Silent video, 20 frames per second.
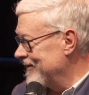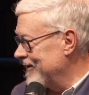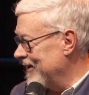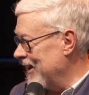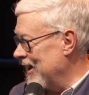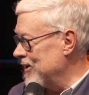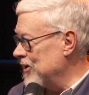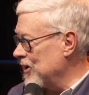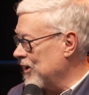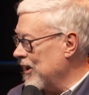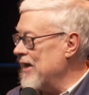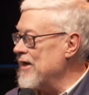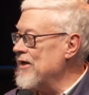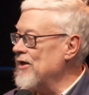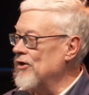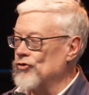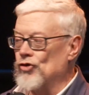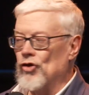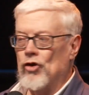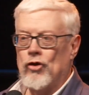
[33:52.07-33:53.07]
And the key
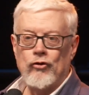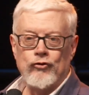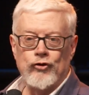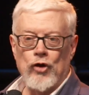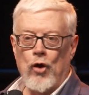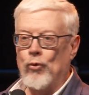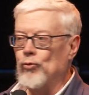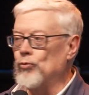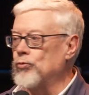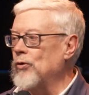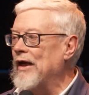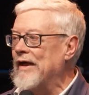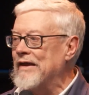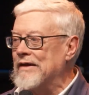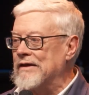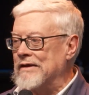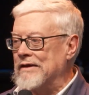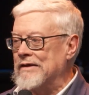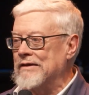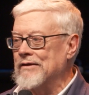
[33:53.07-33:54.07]
is, don't
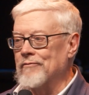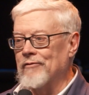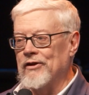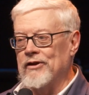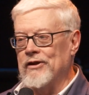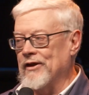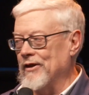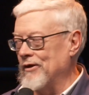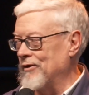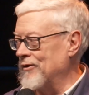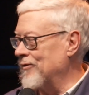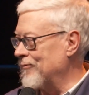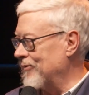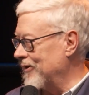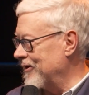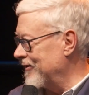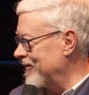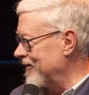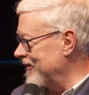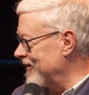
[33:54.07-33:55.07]
run when you get in the
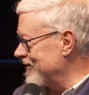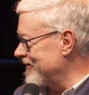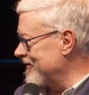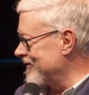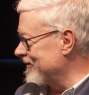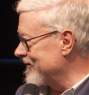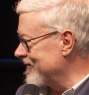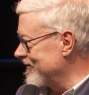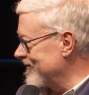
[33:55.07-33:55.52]
wilderness.